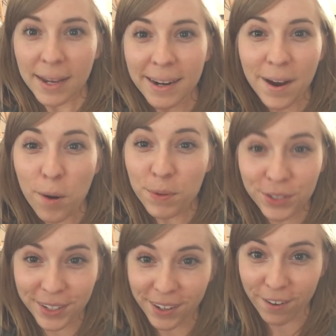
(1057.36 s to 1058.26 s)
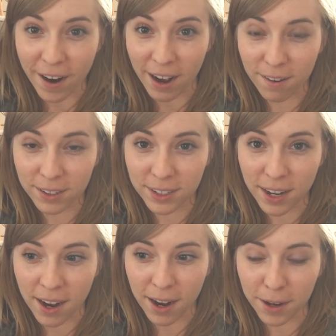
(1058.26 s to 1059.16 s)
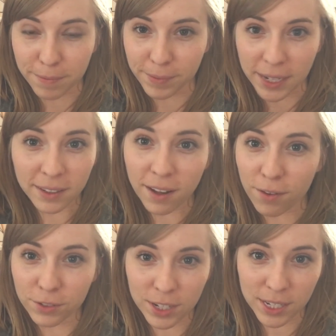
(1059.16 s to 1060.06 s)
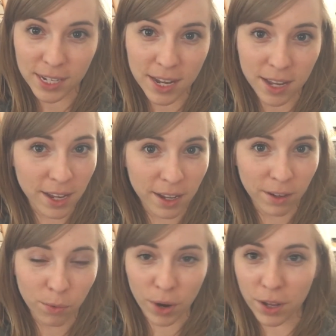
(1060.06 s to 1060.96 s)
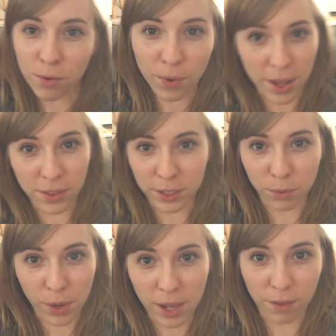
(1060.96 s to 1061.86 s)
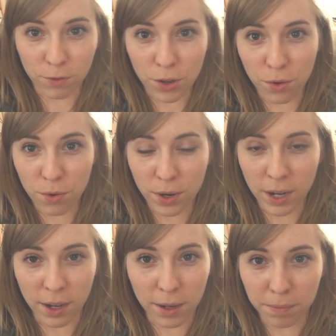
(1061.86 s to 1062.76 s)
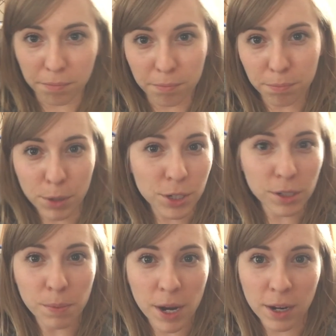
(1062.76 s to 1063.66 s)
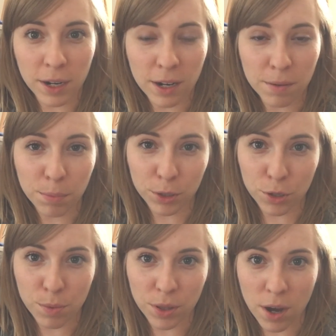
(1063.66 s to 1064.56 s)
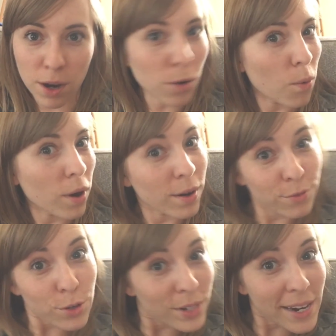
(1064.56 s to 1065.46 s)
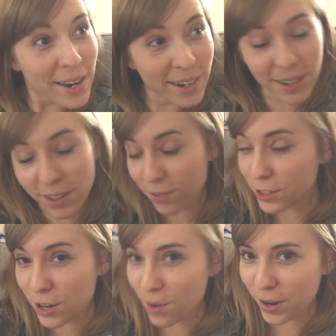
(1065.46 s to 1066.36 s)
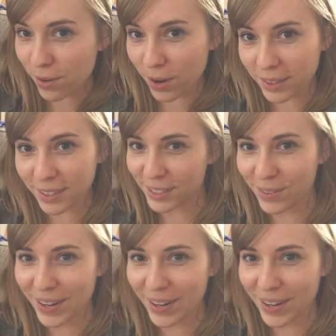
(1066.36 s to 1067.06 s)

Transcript: and I hope you stick around. I'd love to see what you read this week if you participated in BookTubeAthon, or if you didn't. I'd love to know what you read this